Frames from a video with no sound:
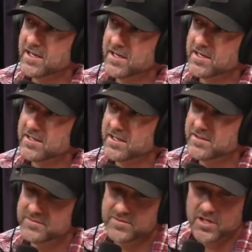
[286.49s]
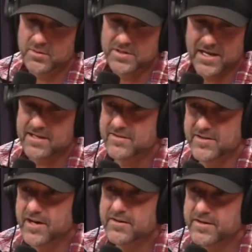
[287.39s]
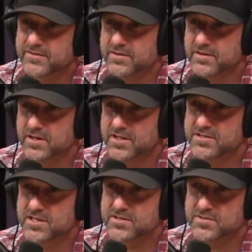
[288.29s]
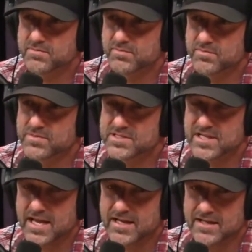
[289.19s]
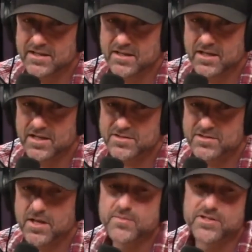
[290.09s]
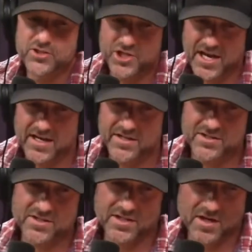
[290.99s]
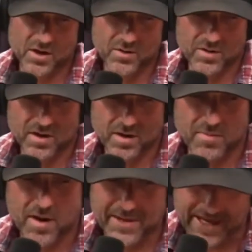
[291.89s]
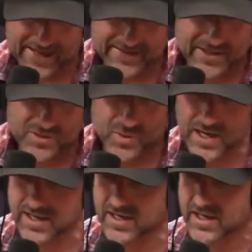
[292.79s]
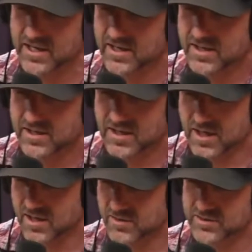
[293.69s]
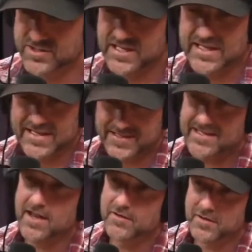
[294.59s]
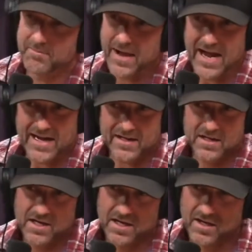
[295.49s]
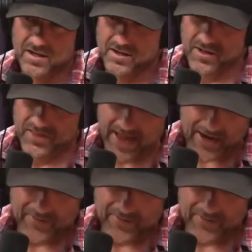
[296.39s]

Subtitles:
a negative narrative. It's saying it's something changed. Obama had it this way. Zinke scaled it back. that